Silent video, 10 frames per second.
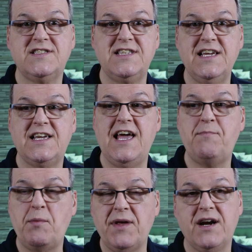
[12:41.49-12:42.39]
sync
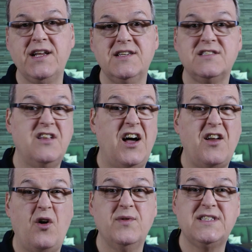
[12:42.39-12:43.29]
capability is not
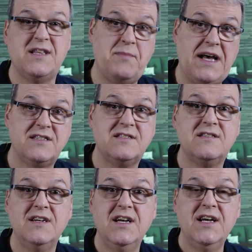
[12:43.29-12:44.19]
always the best.